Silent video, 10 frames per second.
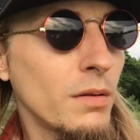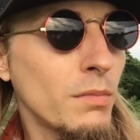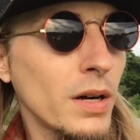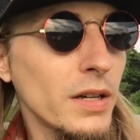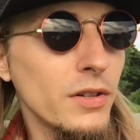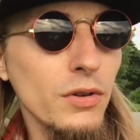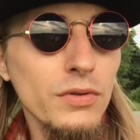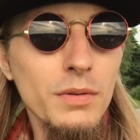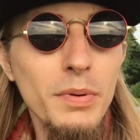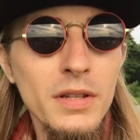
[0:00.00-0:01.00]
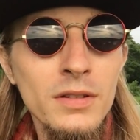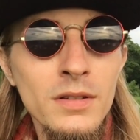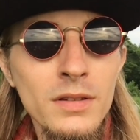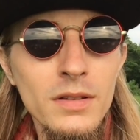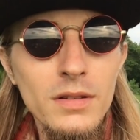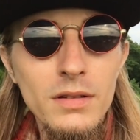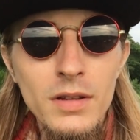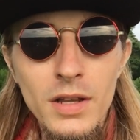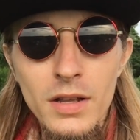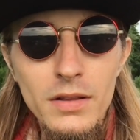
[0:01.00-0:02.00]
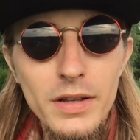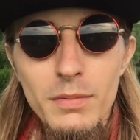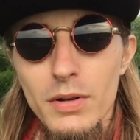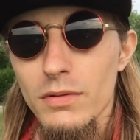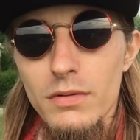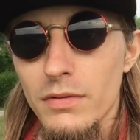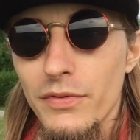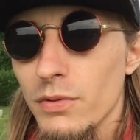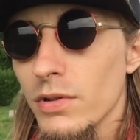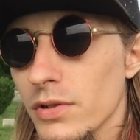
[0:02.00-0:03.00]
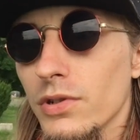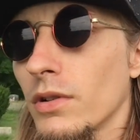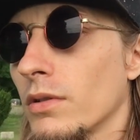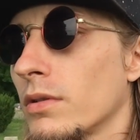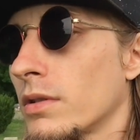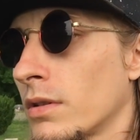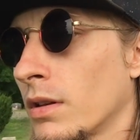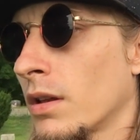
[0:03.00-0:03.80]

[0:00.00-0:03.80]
my adult opinion, like about a few years ago, and